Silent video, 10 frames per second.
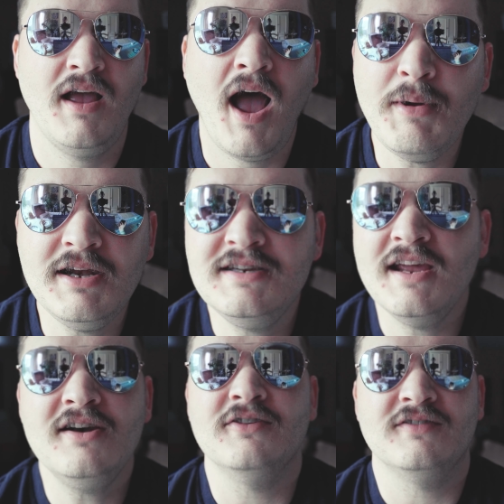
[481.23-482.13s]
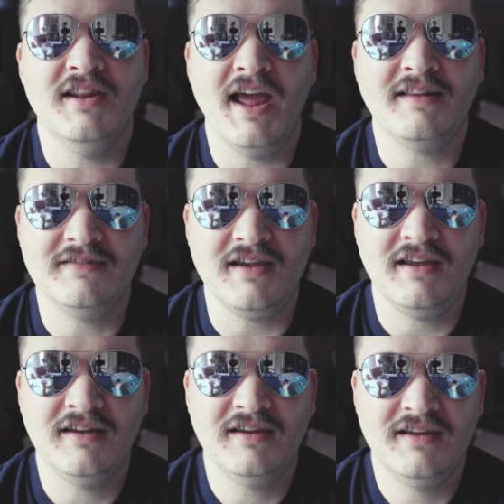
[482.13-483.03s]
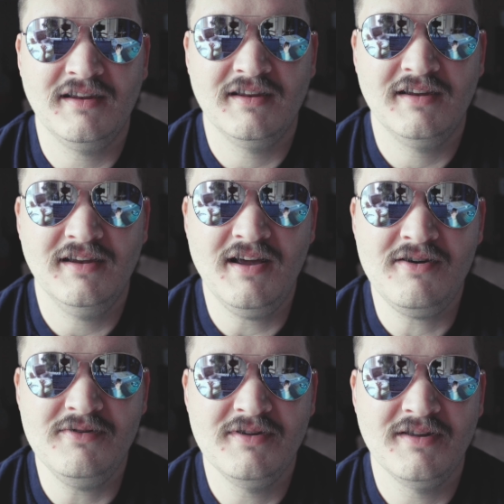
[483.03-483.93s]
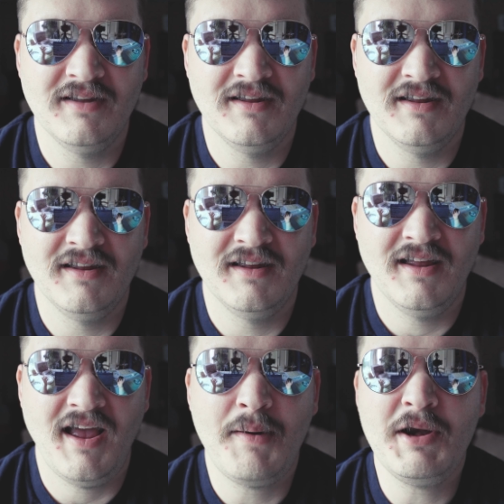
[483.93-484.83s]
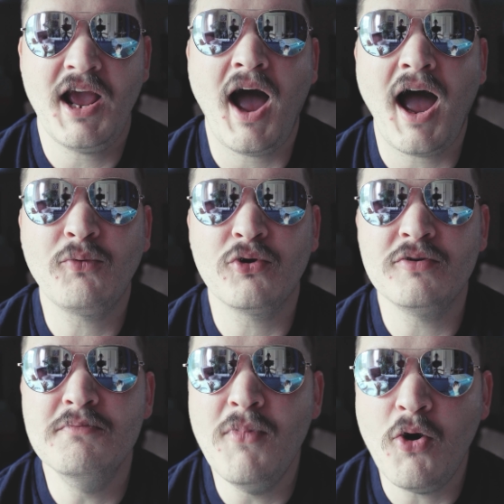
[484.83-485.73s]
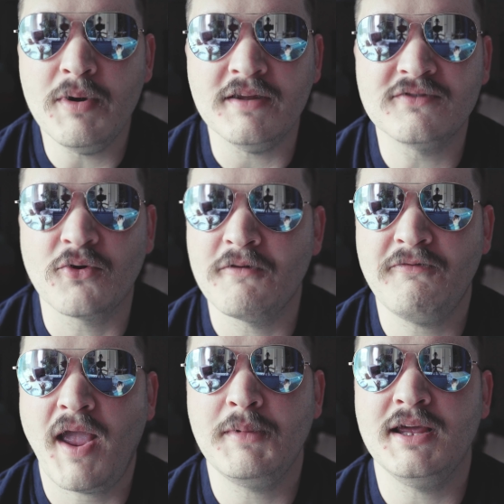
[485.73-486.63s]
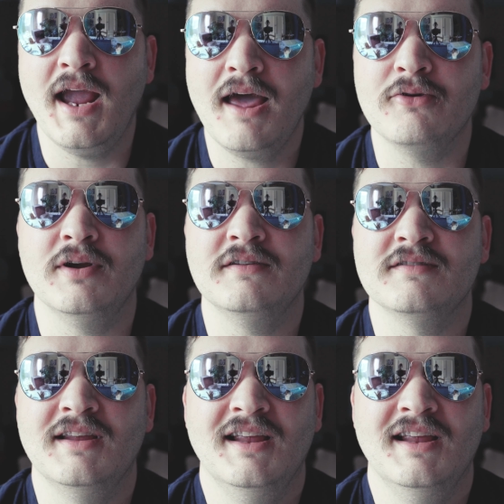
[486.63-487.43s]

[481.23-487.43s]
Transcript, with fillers: How many dinners did that see? You know? How many awkward moments during family gatherings?